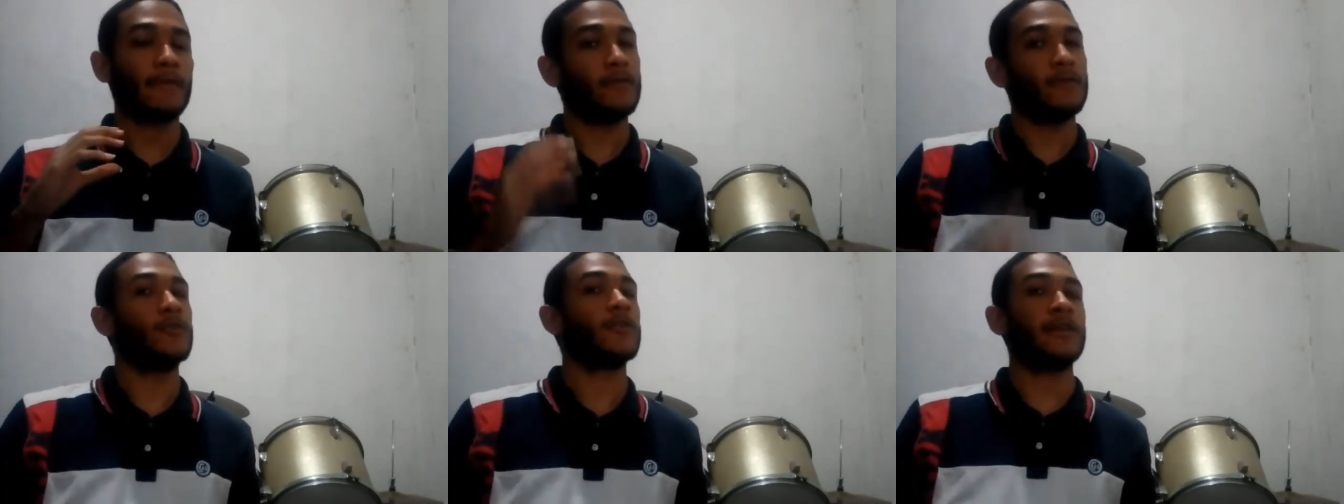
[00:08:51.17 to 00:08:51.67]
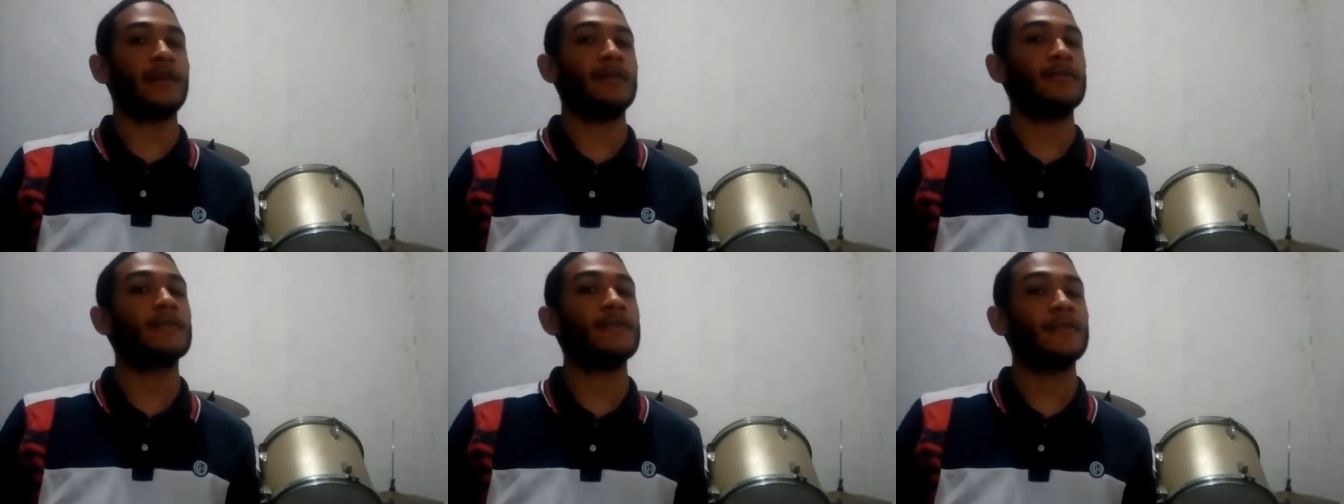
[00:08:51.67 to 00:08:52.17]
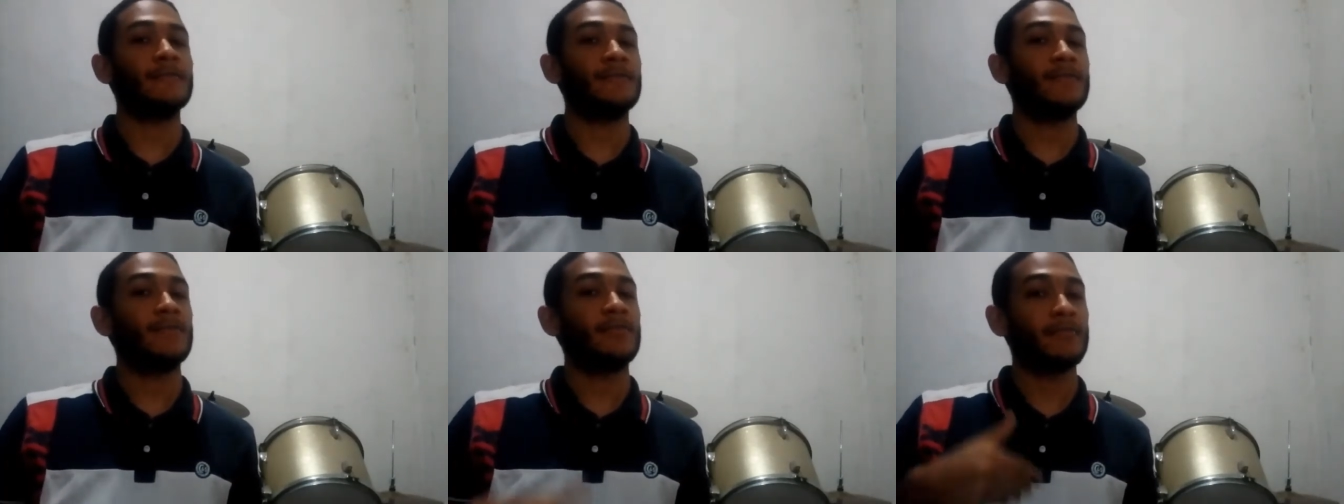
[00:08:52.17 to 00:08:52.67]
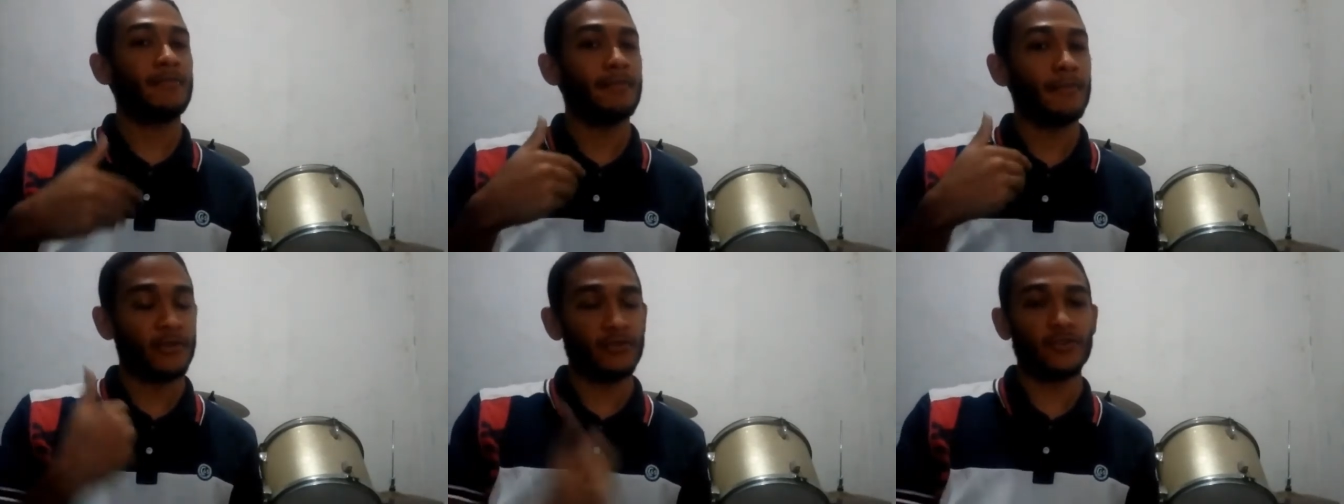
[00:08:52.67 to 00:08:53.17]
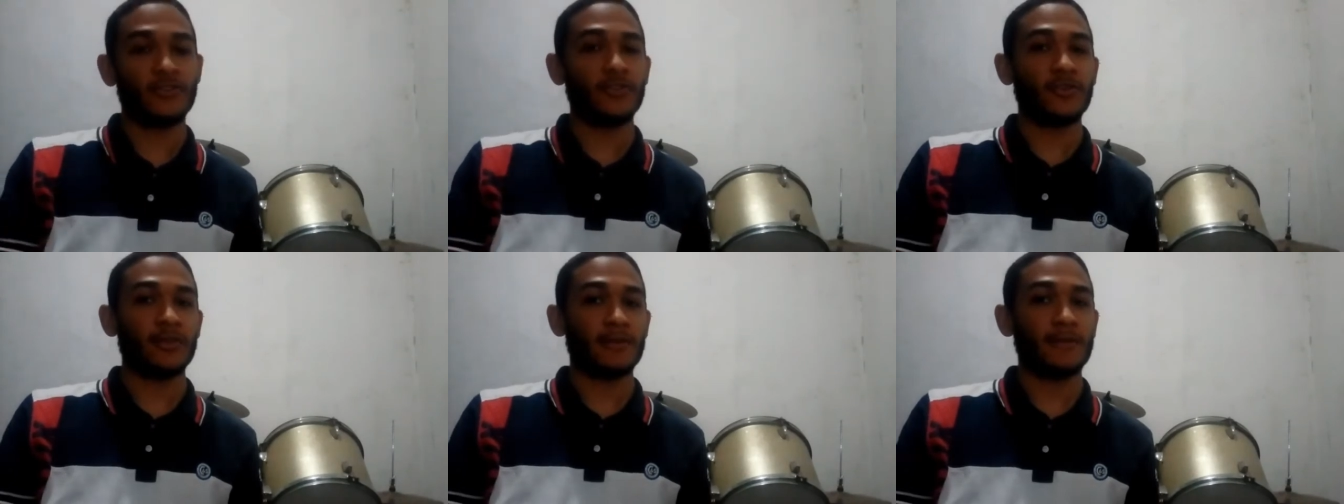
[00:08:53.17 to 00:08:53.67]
You can, but you shouldn't,